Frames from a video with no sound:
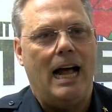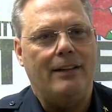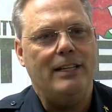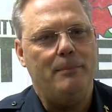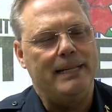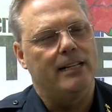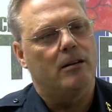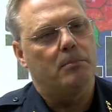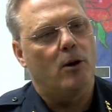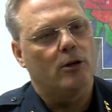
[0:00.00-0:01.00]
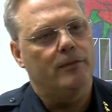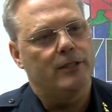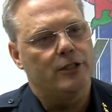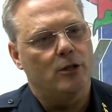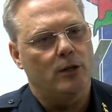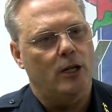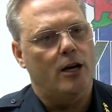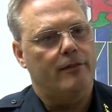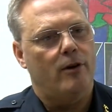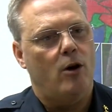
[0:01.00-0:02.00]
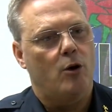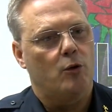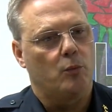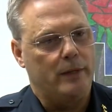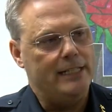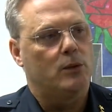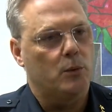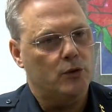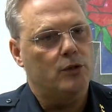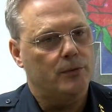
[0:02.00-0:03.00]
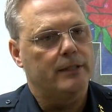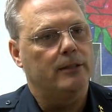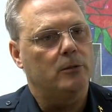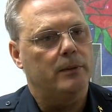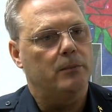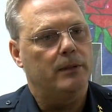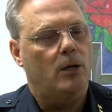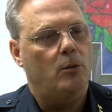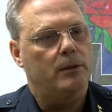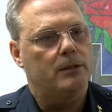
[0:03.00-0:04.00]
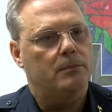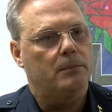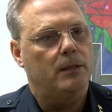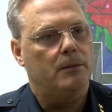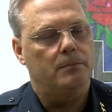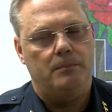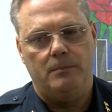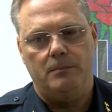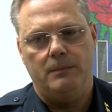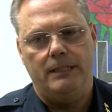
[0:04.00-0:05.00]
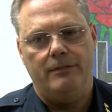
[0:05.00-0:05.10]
I think a big uh, part of it is, you know, a lot of our resources for dealing with, with homeless um, mm-hmm.